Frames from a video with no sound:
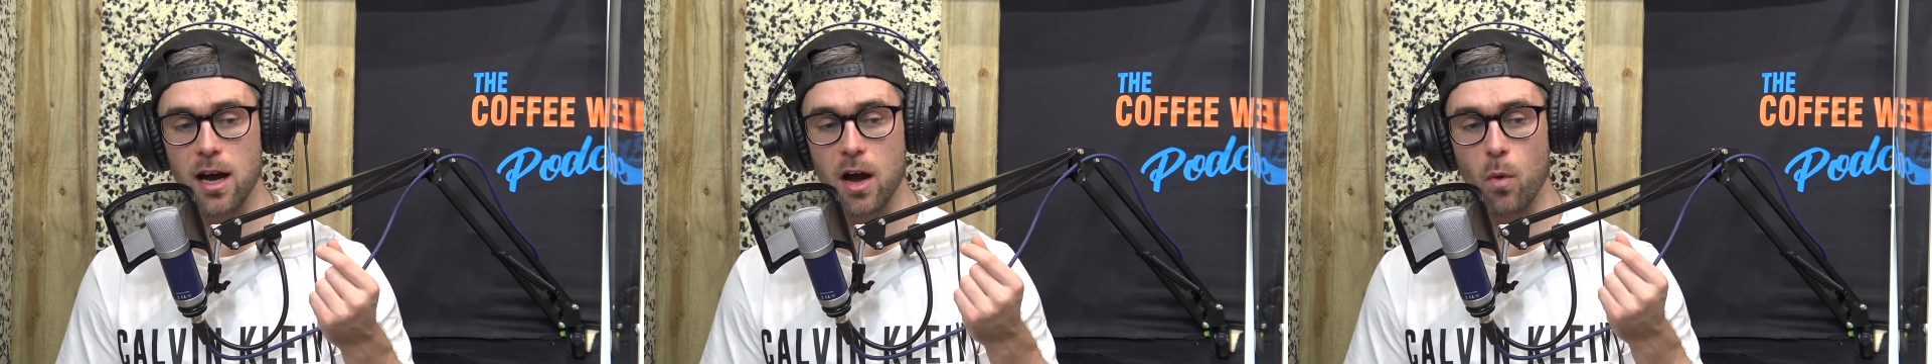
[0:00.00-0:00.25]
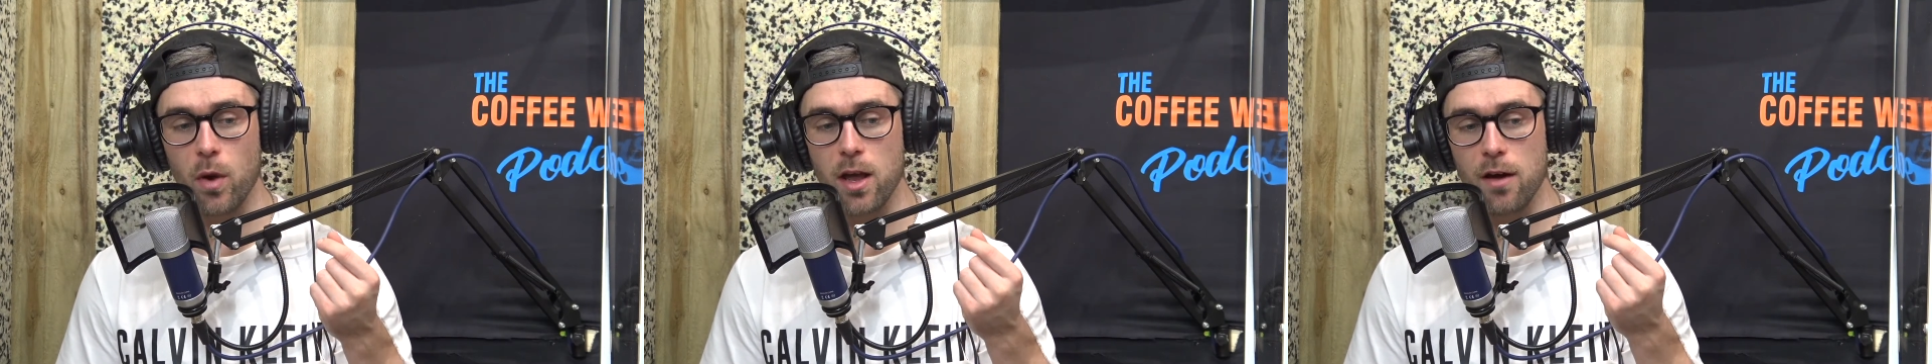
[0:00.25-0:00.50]

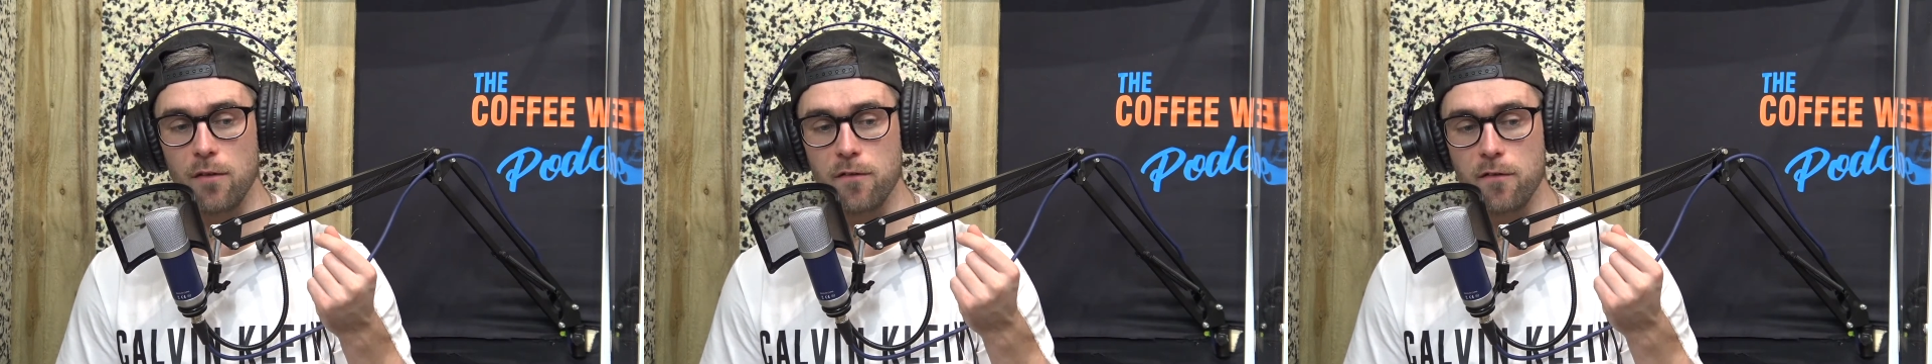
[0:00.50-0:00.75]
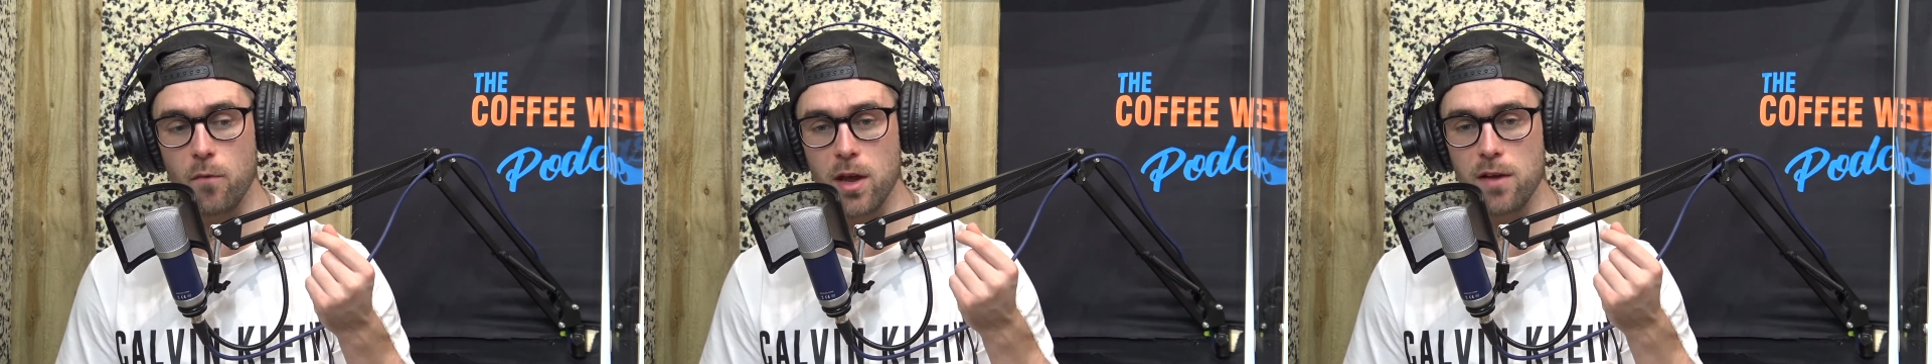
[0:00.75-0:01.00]

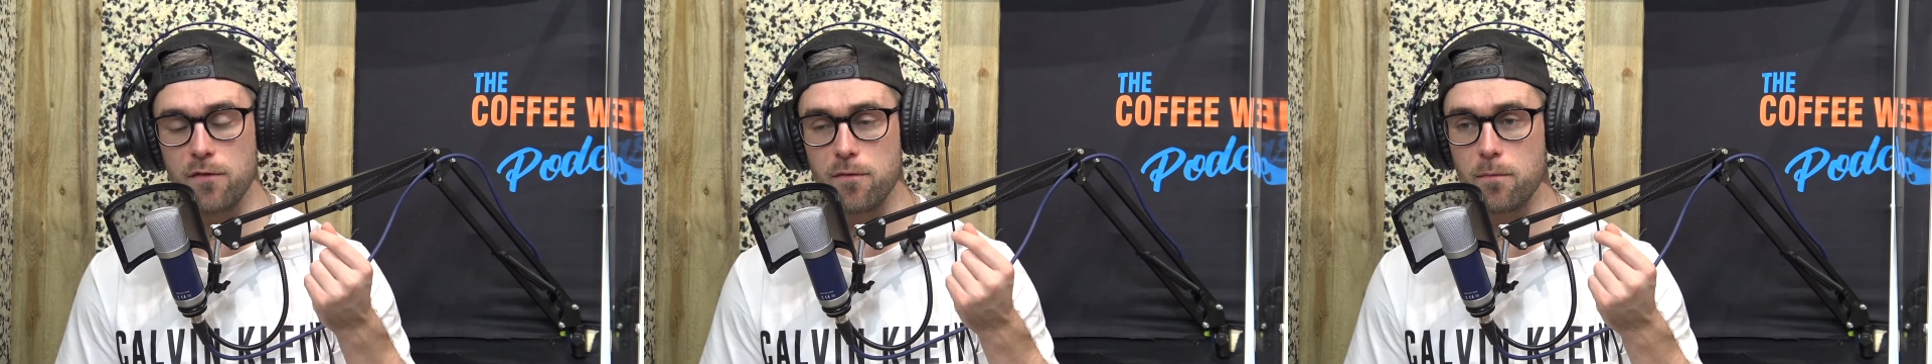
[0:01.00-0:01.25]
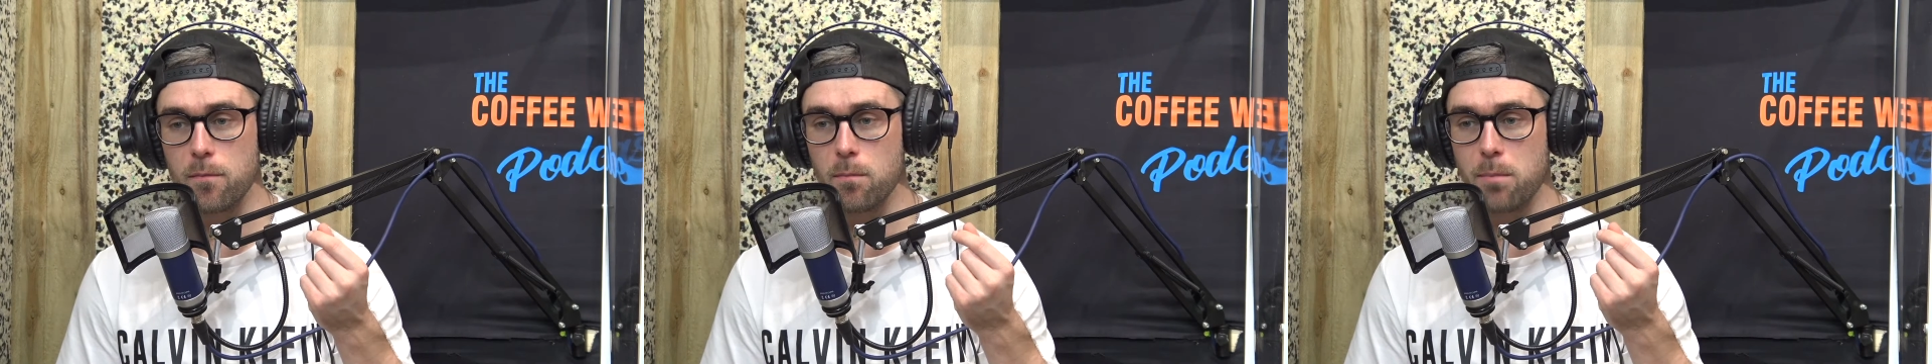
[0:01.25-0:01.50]
we've
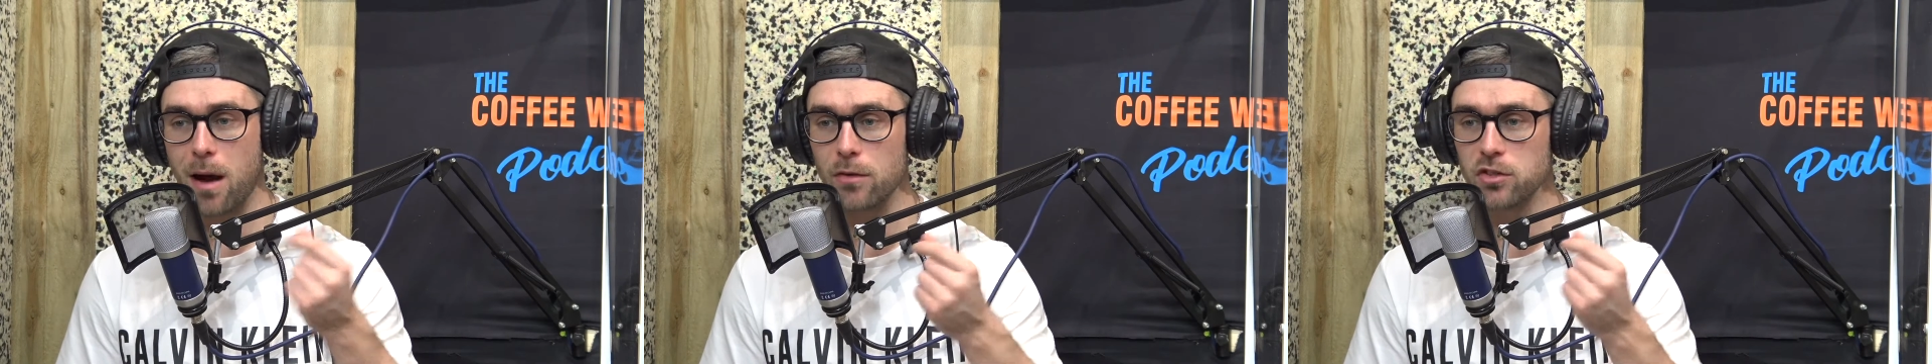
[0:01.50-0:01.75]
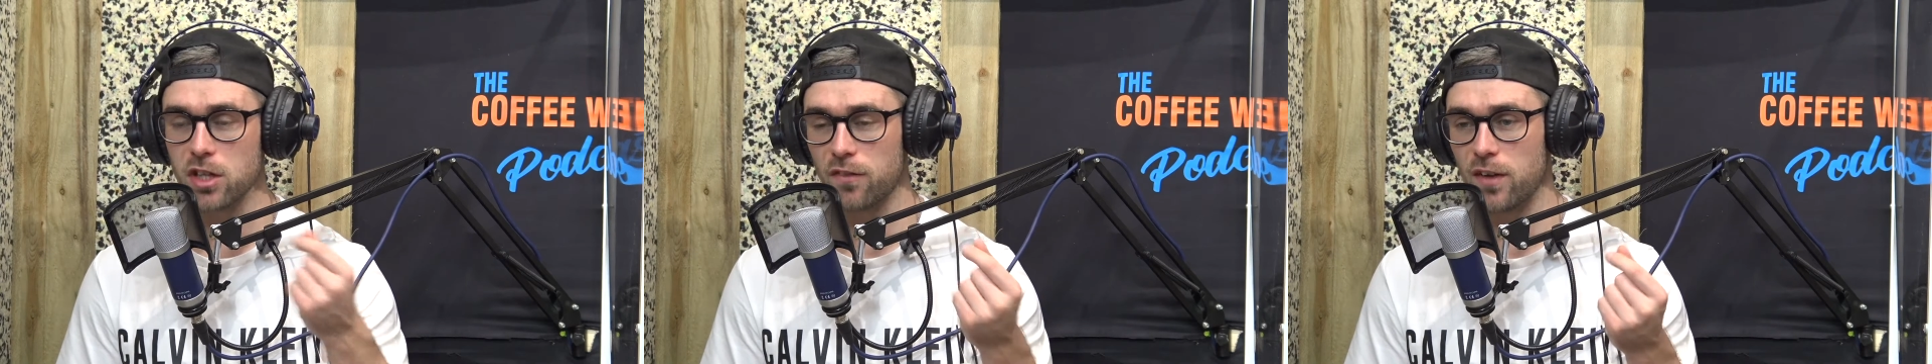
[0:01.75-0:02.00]

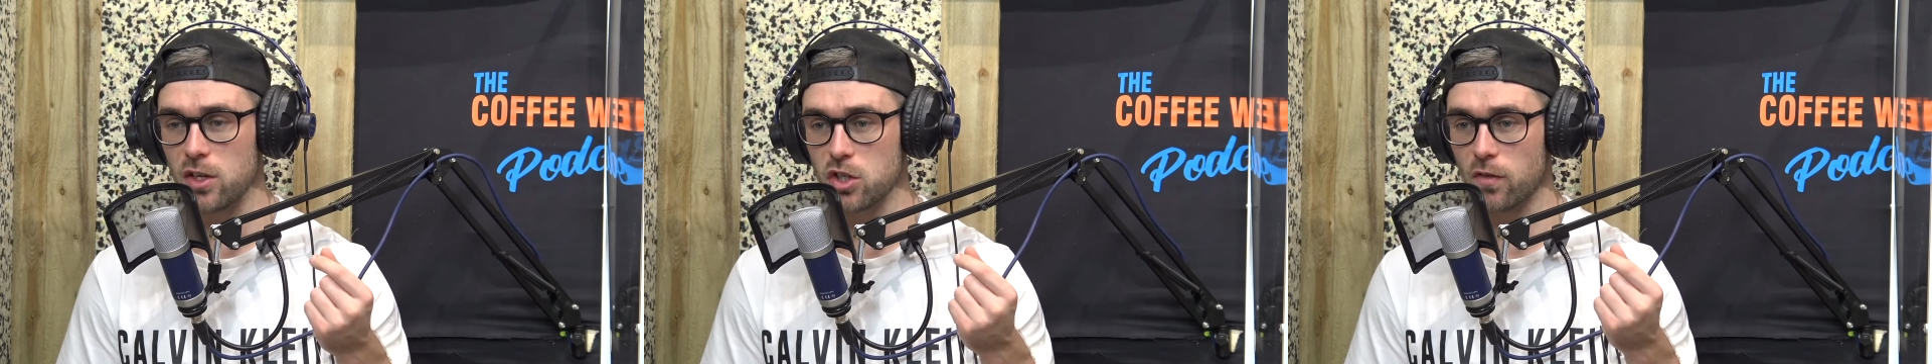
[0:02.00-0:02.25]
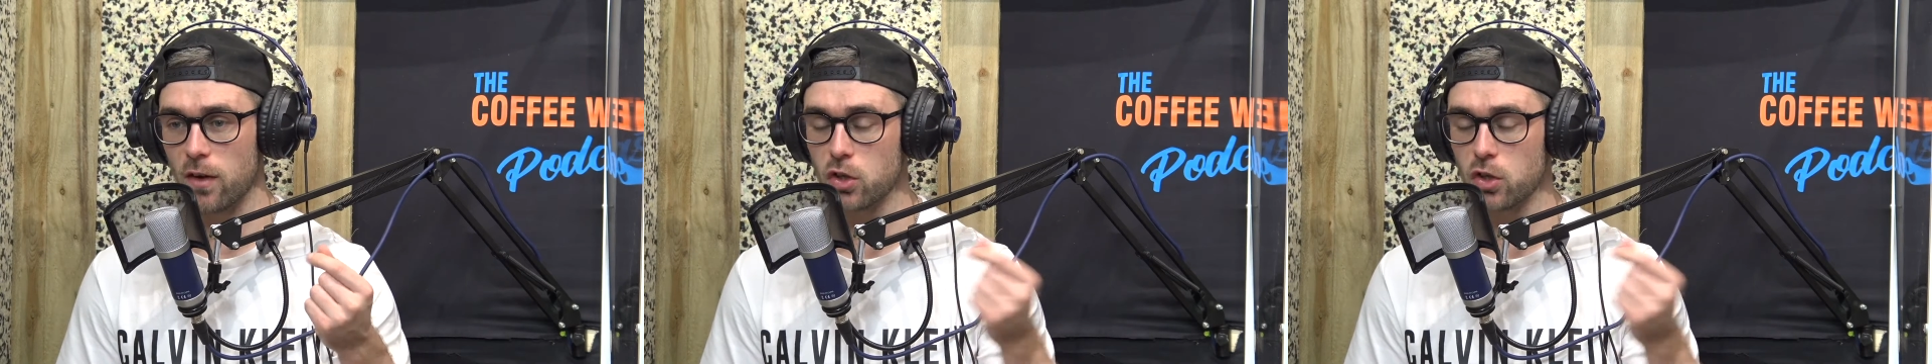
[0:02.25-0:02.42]
bounced off each other.